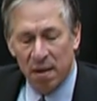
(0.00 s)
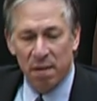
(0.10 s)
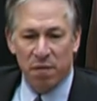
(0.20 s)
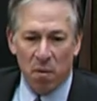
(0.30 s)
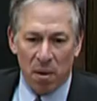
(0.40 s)

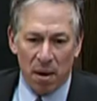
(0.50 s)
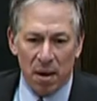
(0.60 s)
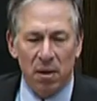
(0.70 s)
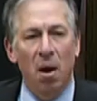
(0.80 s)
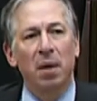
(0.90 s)
for
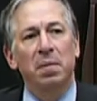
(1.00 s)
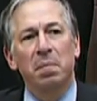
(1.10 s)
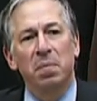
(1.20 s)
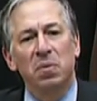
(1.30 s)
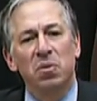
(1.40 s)
not
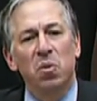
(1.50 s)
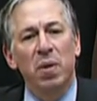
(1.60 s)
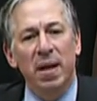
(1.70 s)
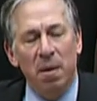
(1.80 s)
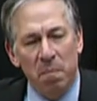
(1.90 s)

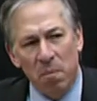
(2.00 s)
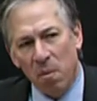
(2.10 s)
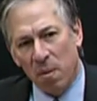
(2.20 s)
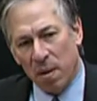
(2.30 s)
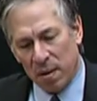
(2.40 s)
doing
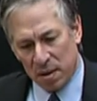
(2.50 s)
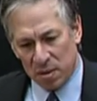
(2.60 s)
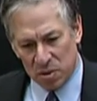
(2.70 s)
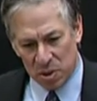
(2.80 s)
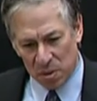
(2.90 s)
more
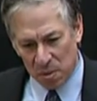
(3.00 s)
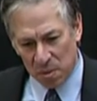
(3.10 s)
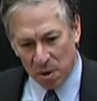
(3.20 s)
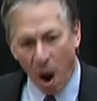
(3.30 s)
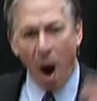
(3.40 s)
to
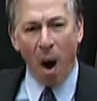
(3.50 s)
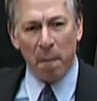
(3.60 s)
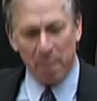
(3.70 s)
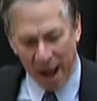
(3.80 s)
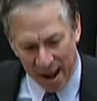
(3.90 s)

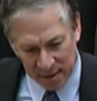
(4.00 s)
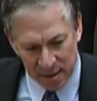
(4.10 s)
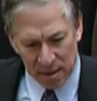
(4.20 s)
combat